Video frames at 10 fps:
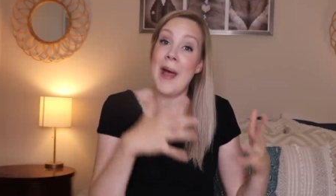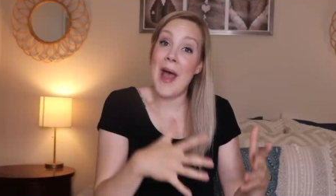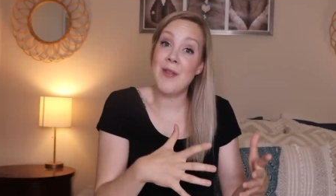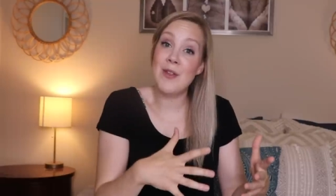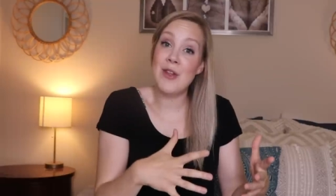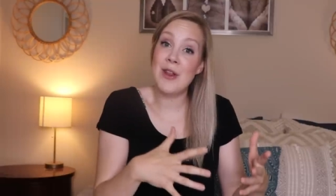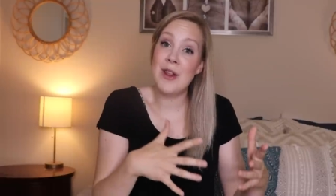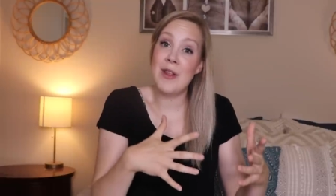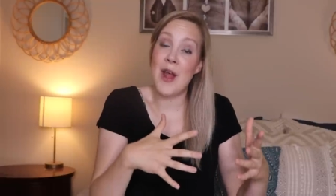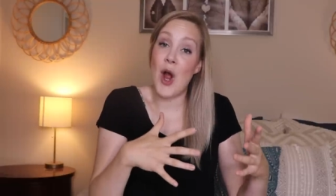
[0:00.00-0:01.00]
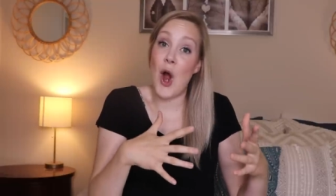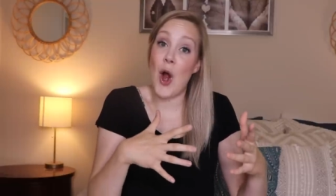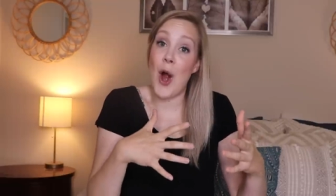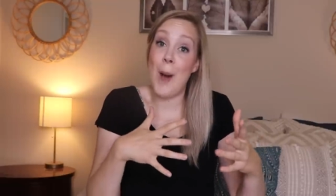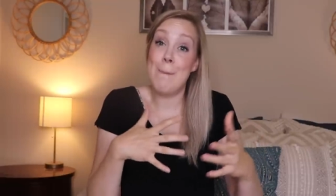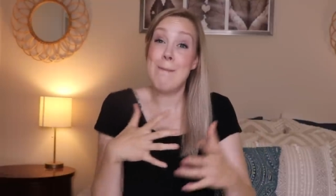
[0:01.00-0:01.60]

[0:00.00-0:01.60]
pathogens that are a